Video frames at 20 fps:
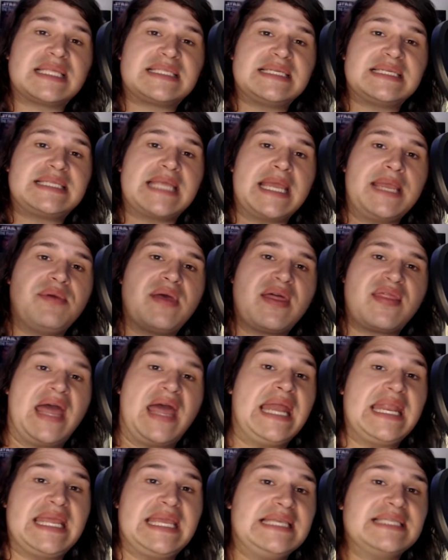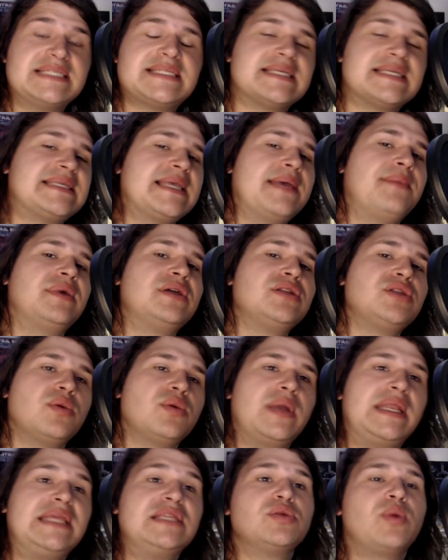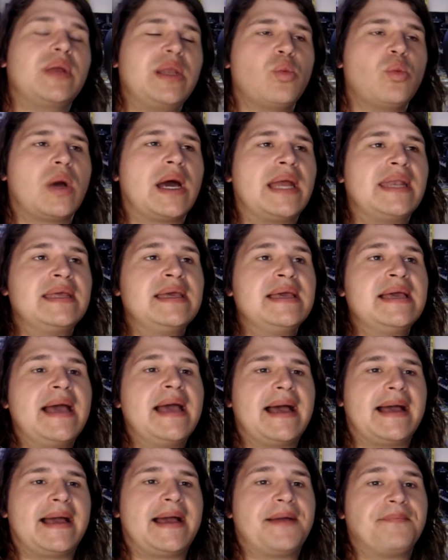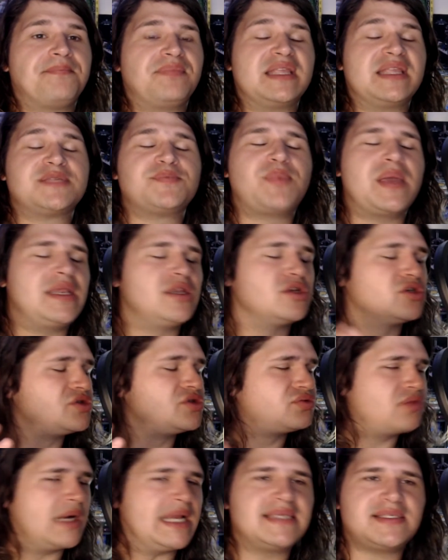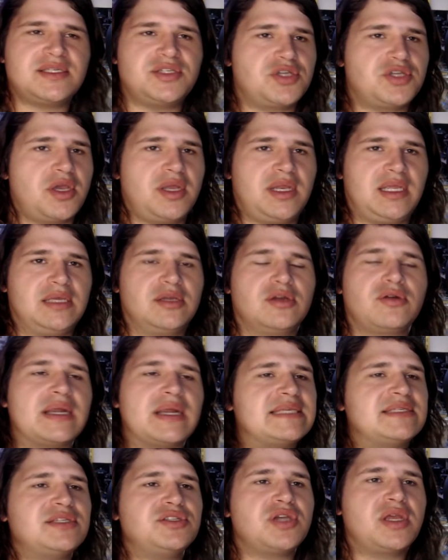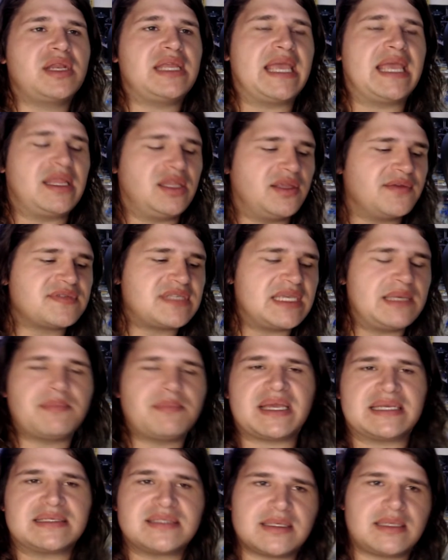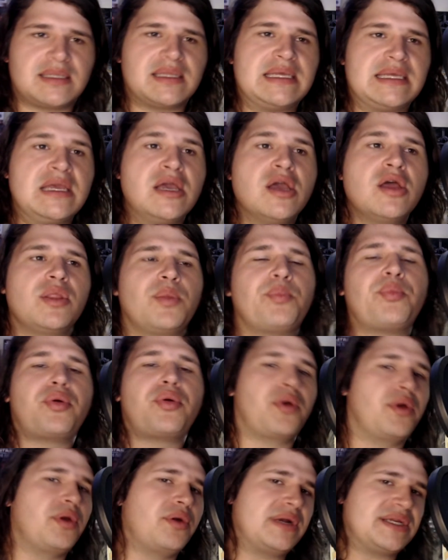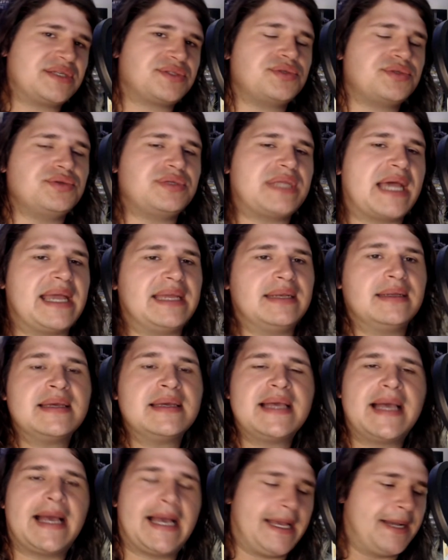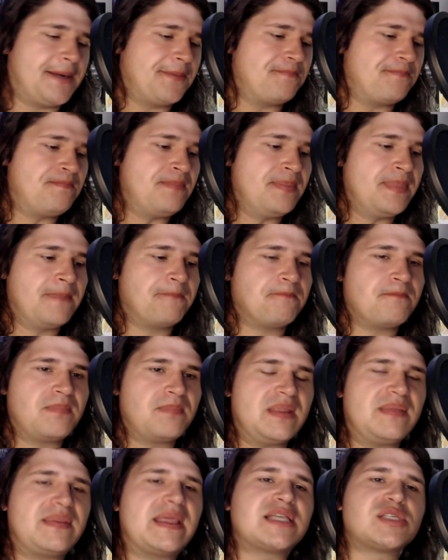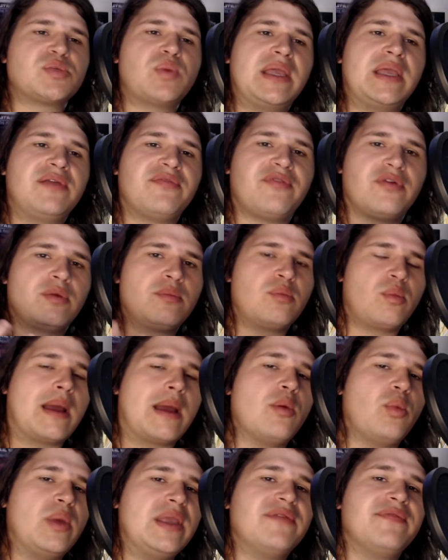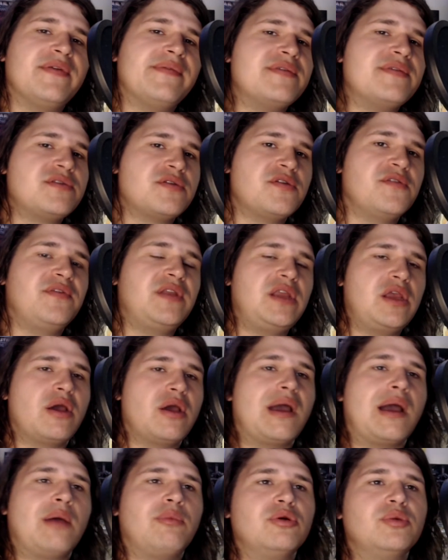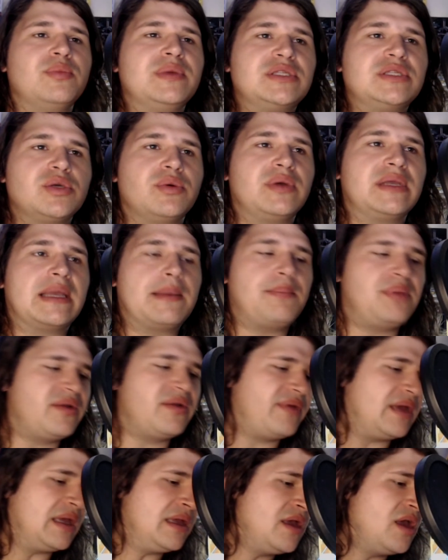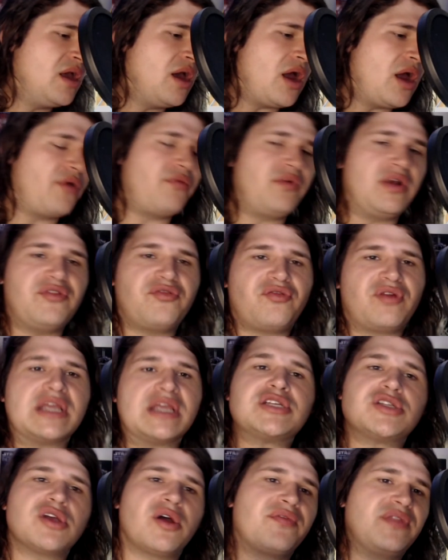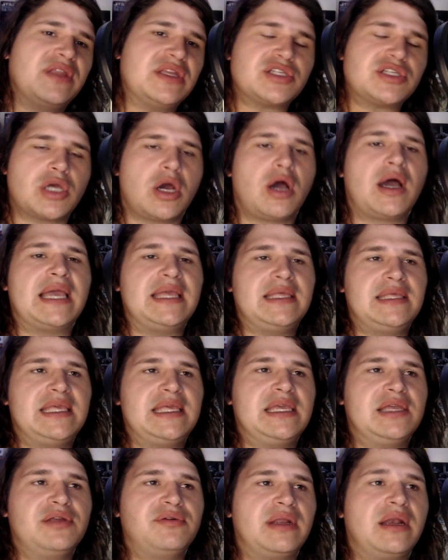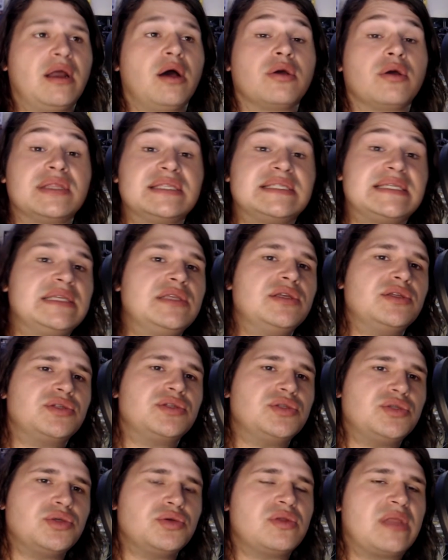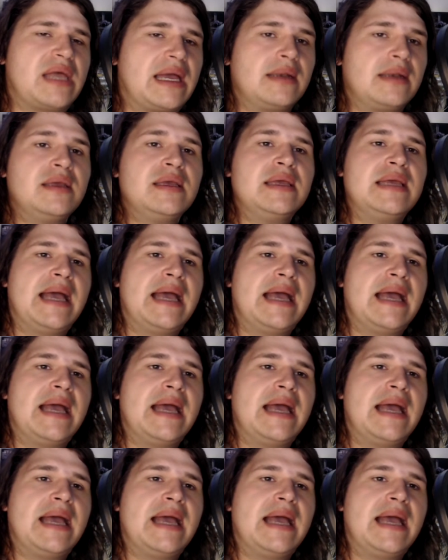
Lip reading: that's it, team. That is December 2021. It's been crazy journey. And you've seen basically the progress to date. Next week for my week 52 video, I will be doing a bit of a refresh of the entire year, and I'll continue to do that